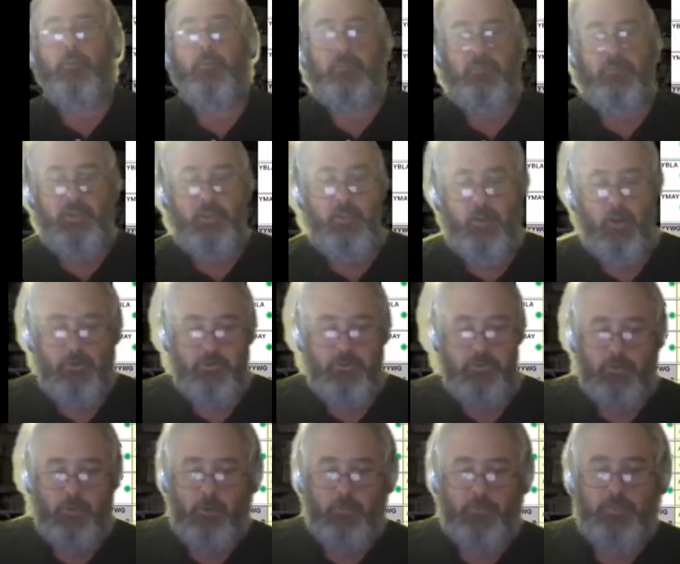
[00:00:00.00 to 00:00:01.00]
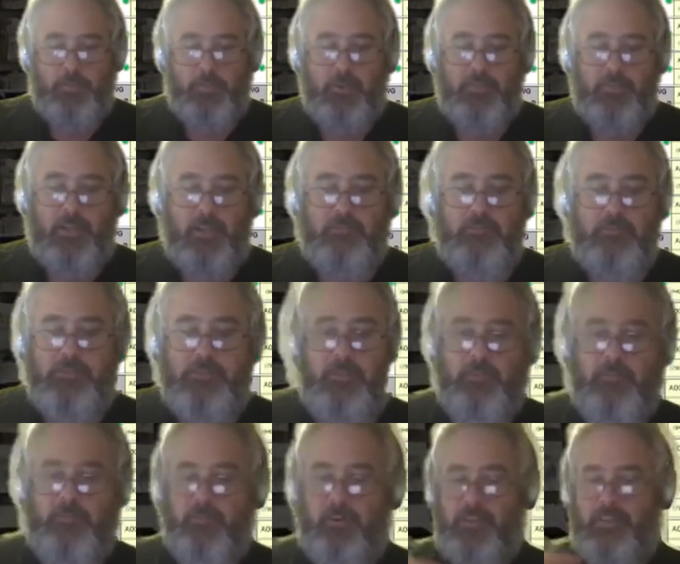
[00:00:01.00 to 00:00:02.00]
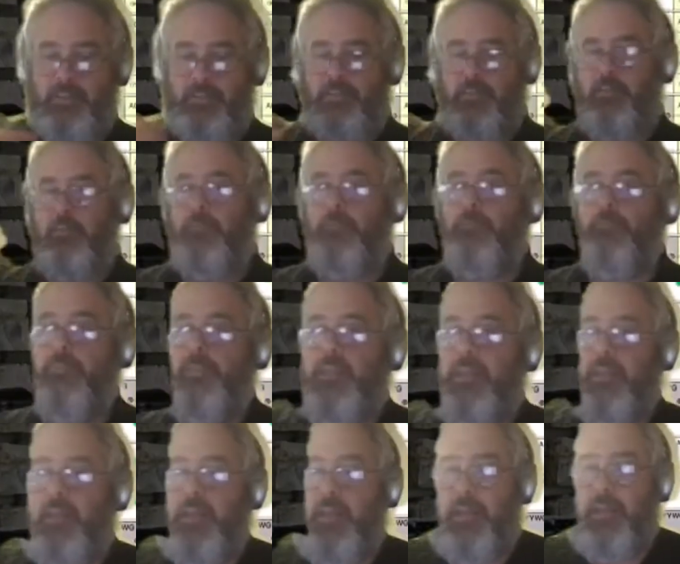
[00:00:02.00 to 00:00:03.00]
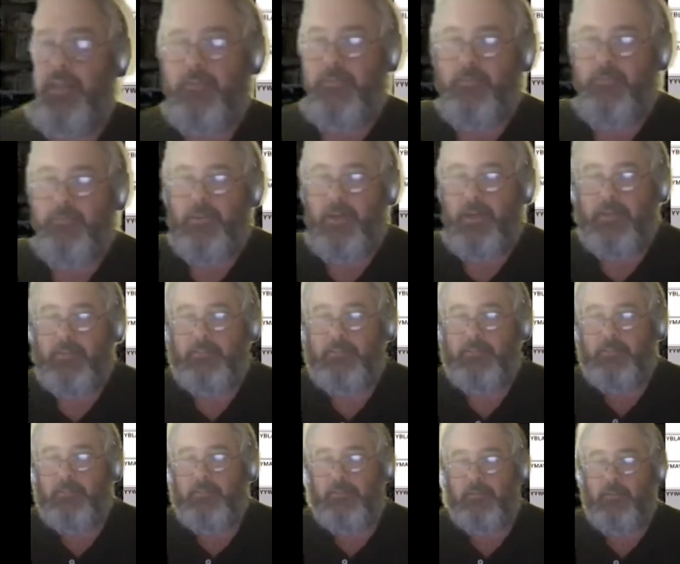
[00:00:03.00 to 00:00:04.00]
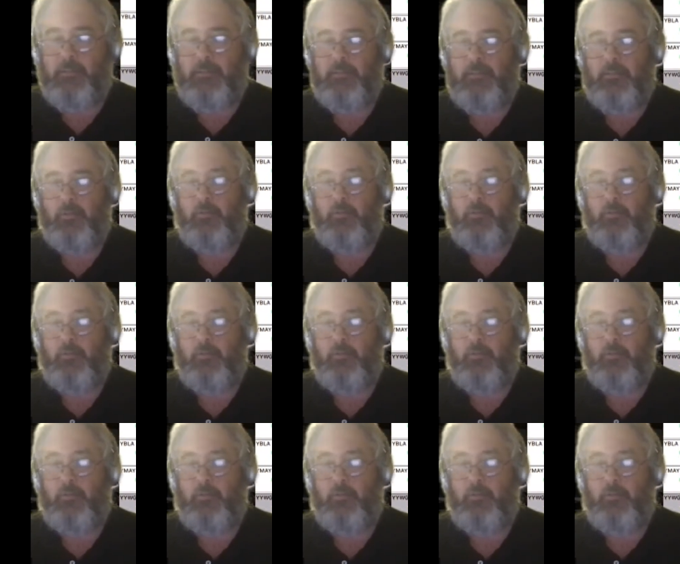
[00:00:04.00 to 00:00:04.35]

So optimize altitude finds the fastest, or